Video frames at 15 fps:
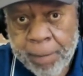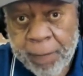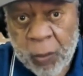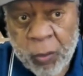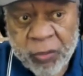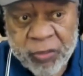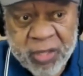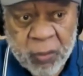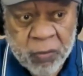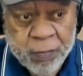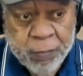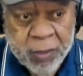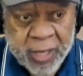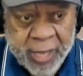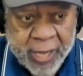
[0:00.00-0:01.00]
They went there
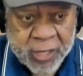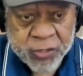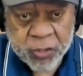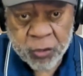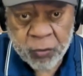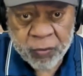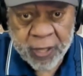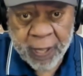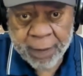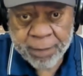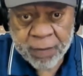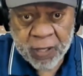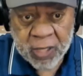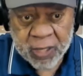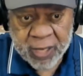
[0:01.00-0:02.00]
with plans to do
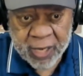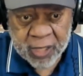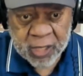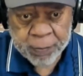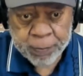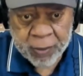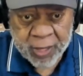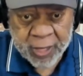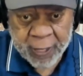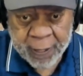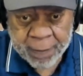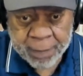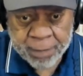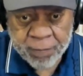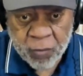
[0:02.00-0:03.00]
that. The Connecticut
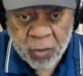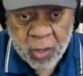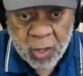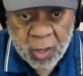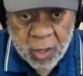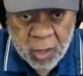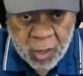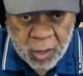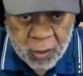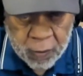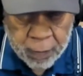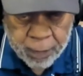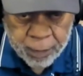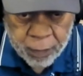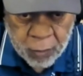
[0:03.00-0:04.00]
plan,
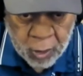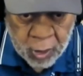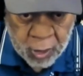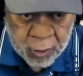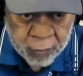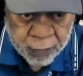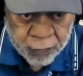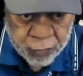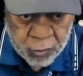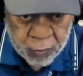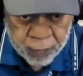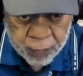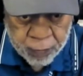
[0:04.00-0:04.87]
um,